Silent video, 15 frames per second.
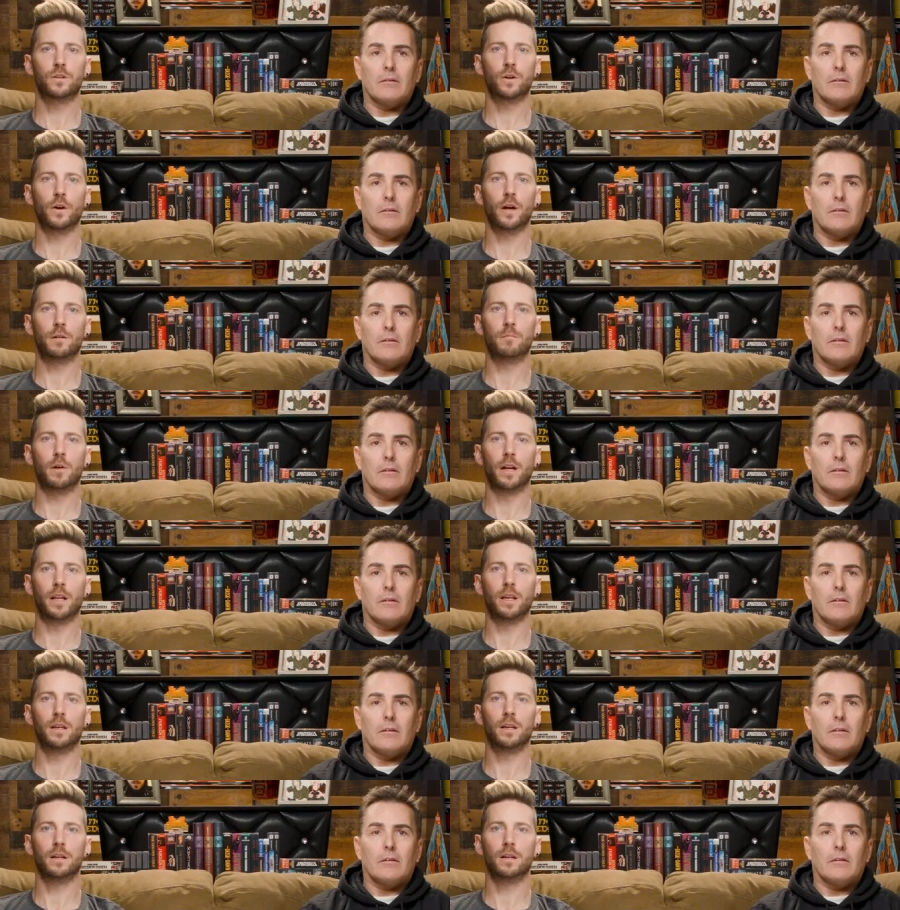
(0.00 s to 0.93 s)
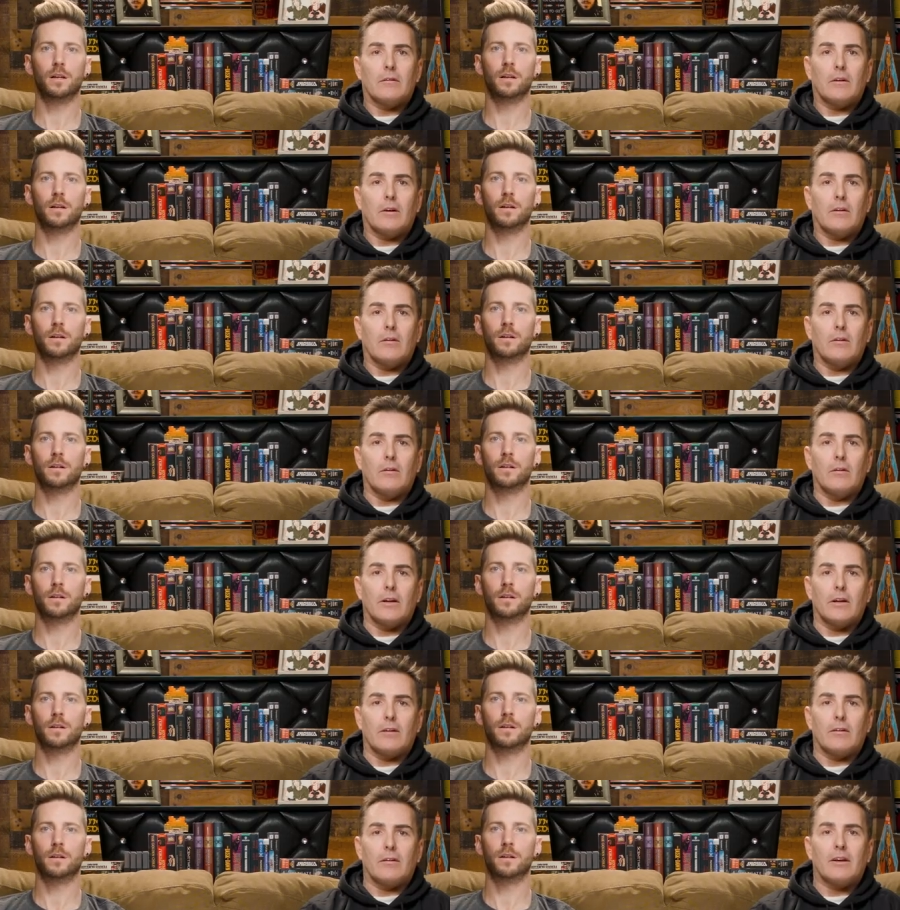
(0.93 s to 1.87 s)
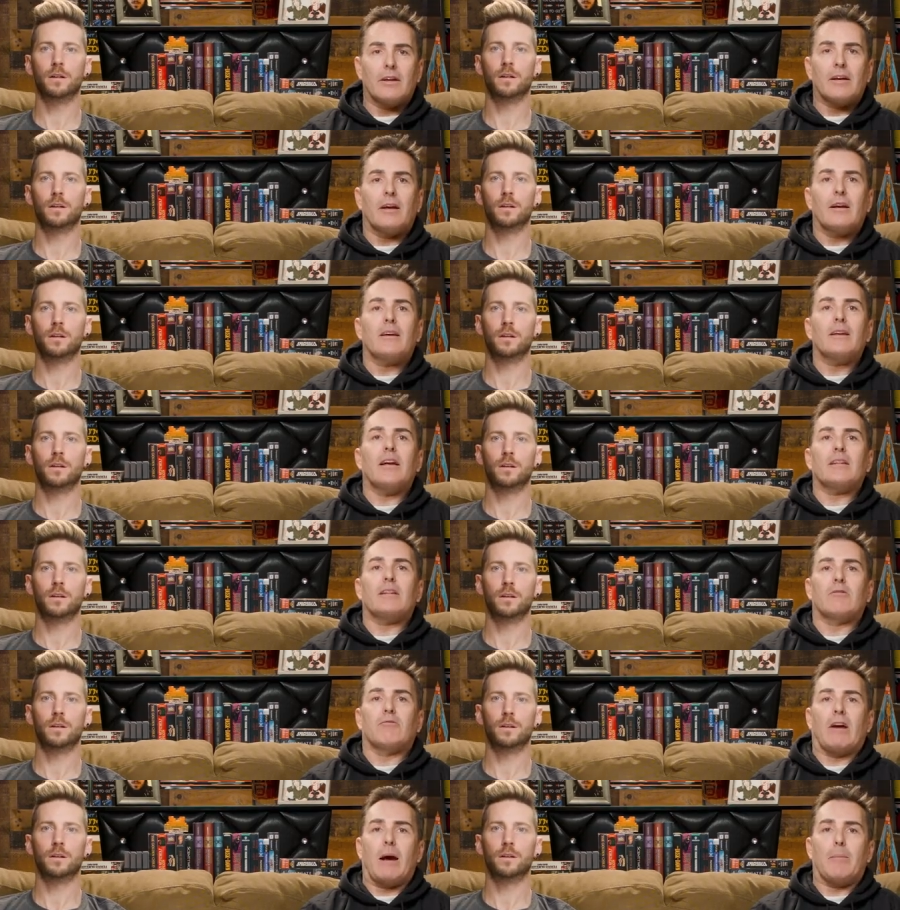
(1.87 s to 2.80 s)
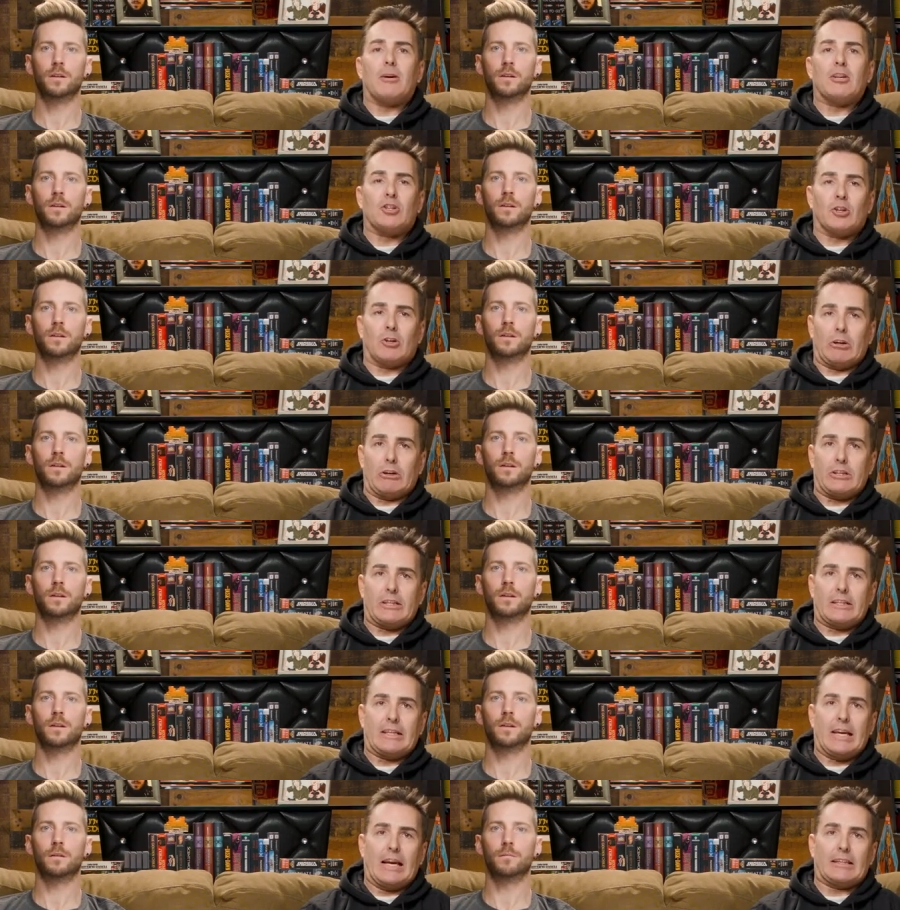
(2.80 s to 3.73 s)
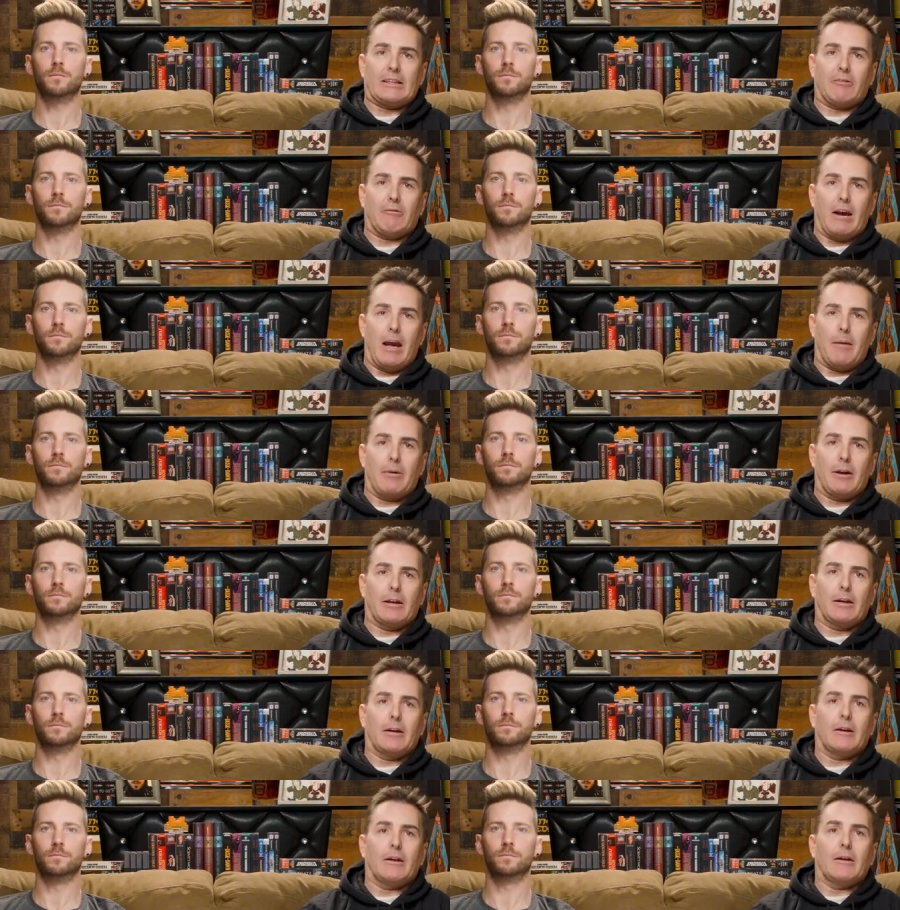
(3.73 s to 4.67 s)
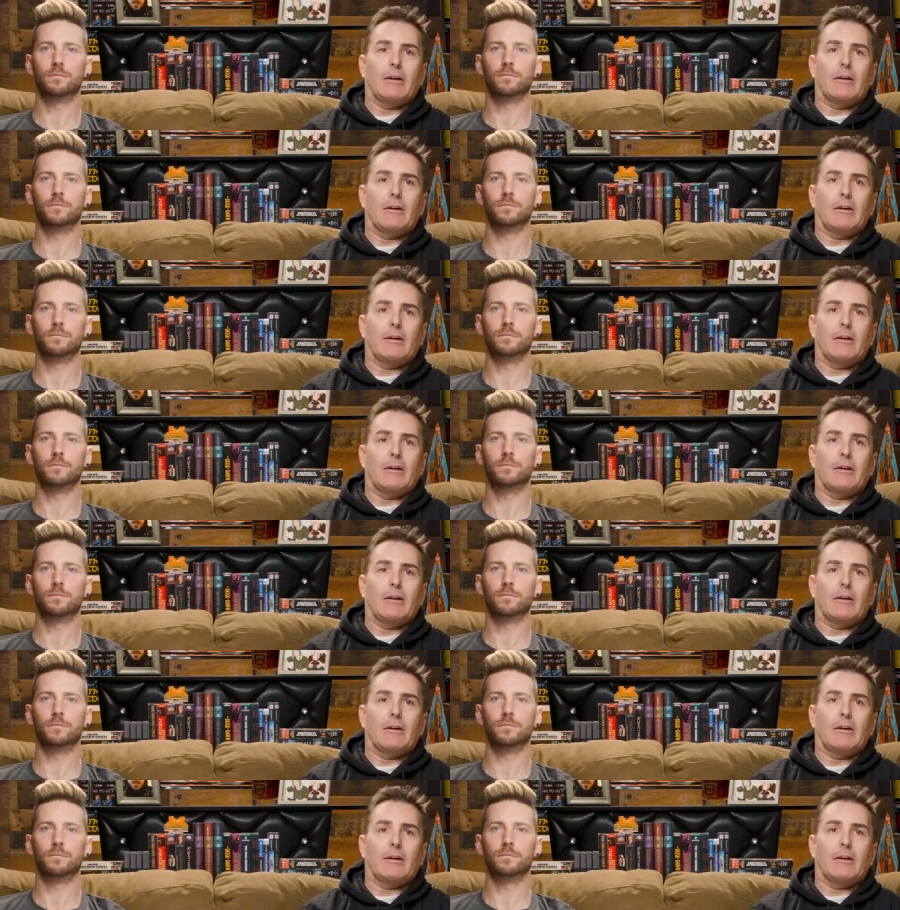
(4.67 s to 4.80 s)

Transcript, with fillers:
Speaker 1: Go ahead, bunny. Oh,
Speaker 2: get the rabbit, George. Get the rabbit.